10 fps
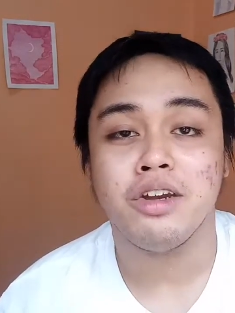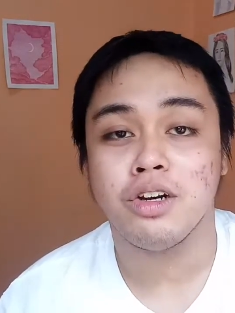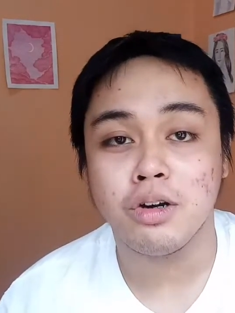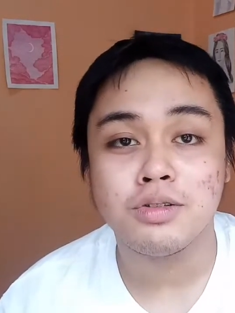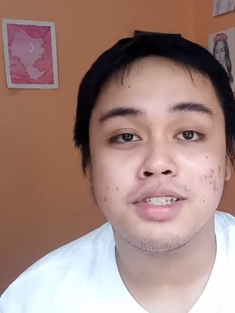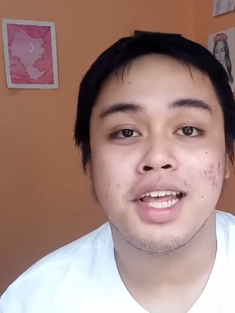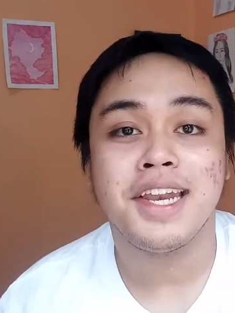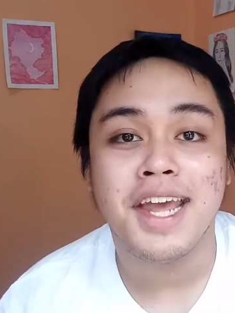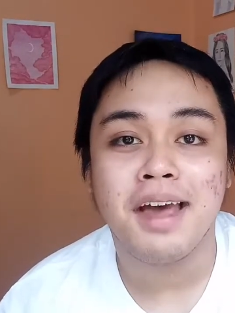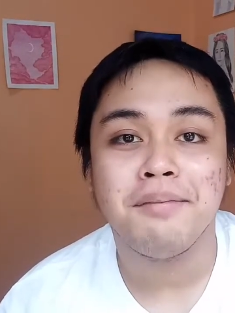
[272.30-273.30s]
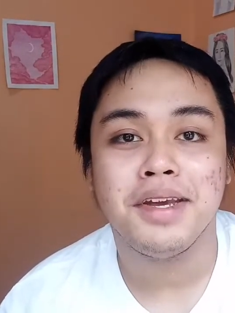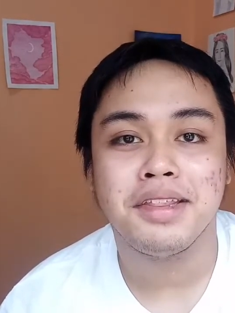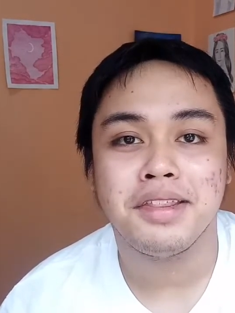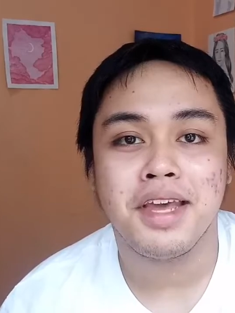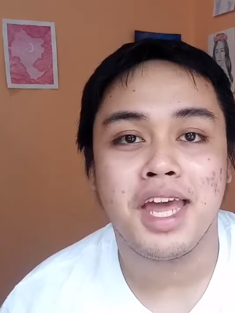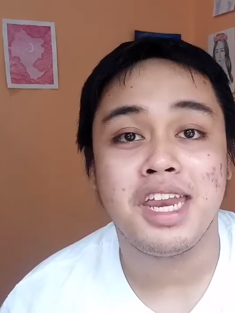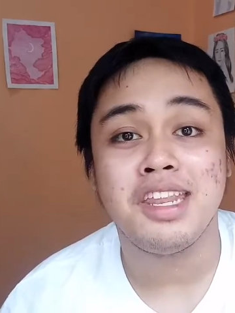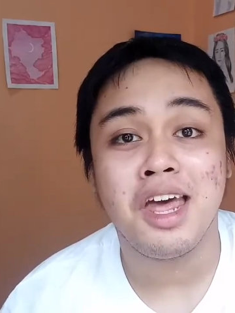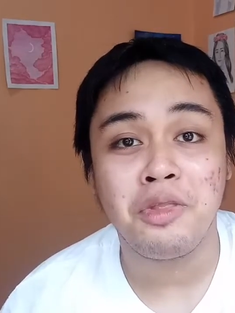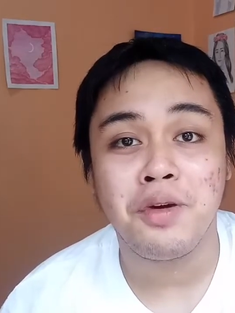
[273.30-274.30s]
your own study habit, and
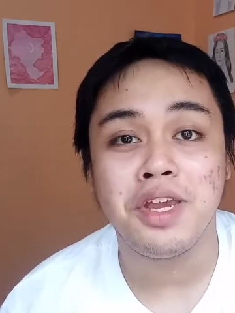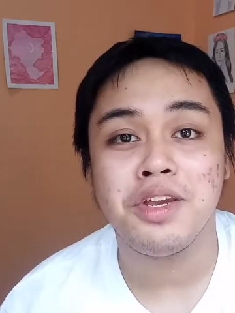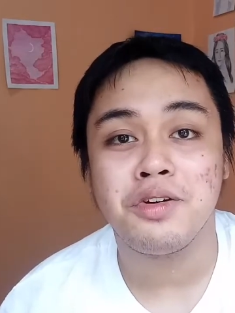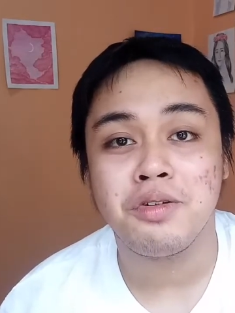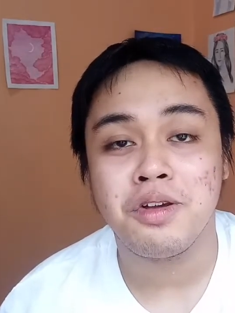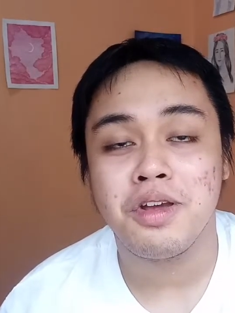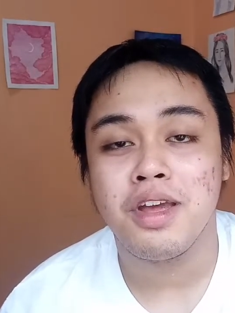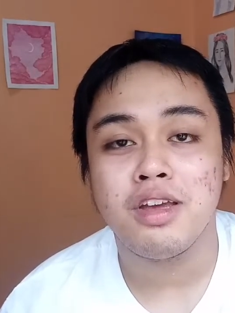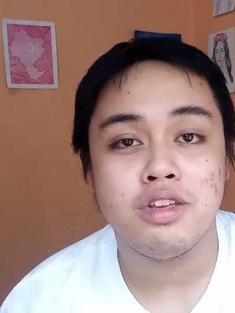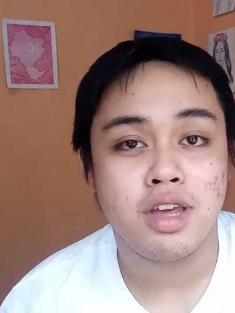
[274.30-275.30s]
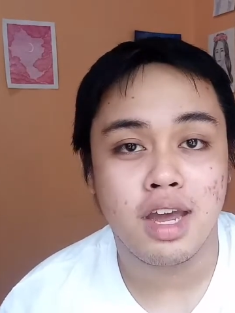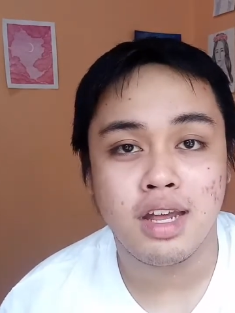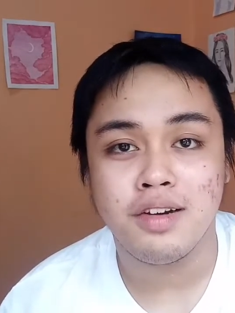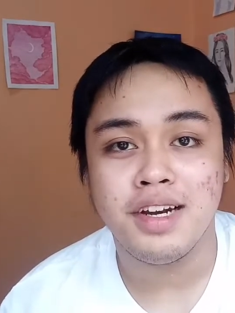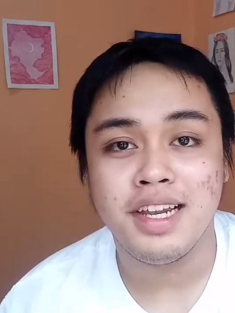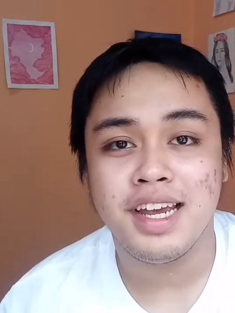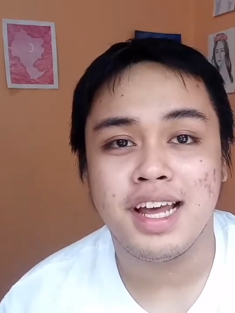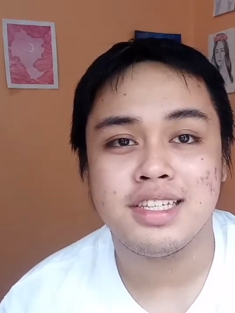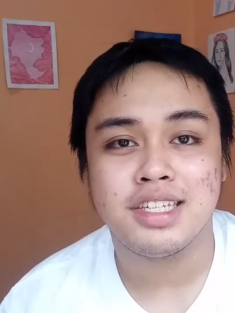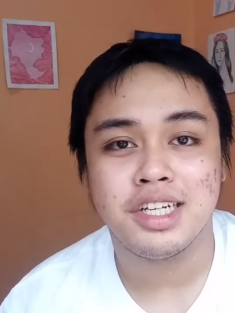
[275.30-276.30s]
in that way you can really
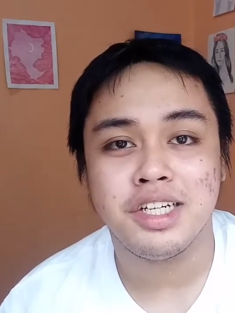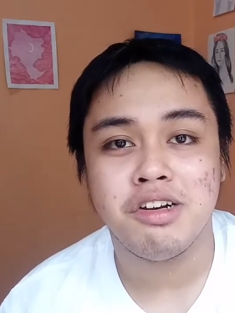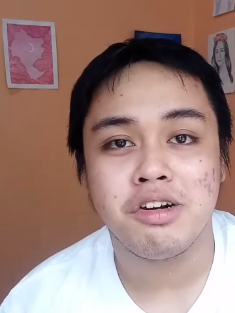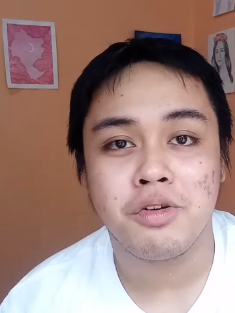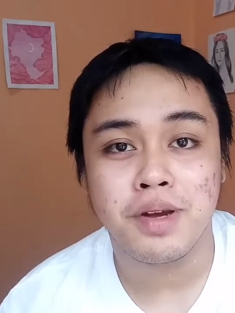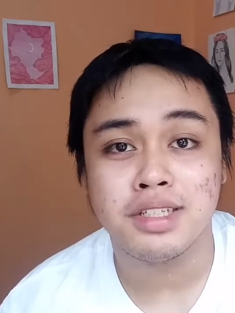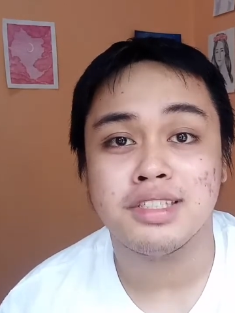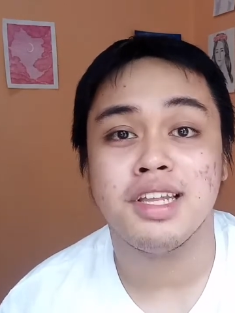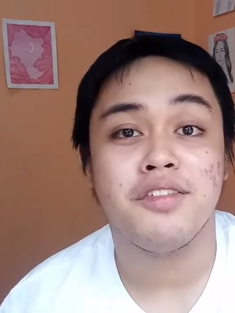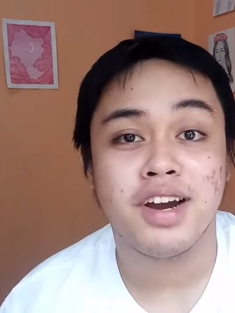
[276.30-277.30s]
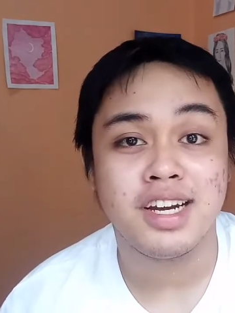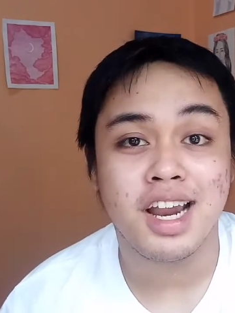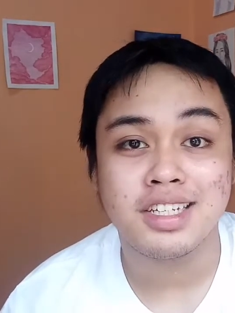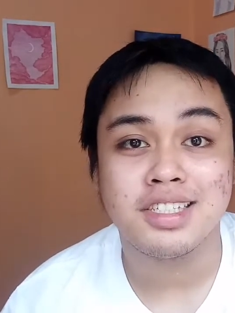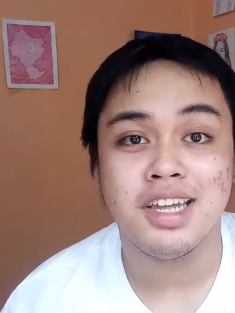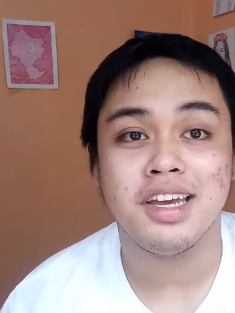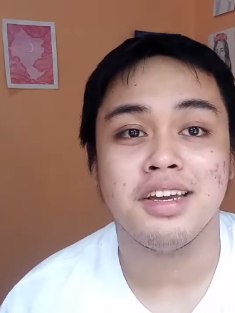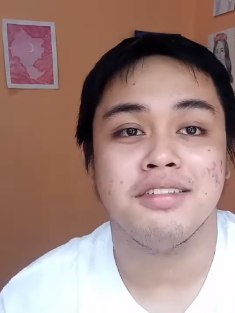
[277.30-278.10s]
answer your quiz the very next day.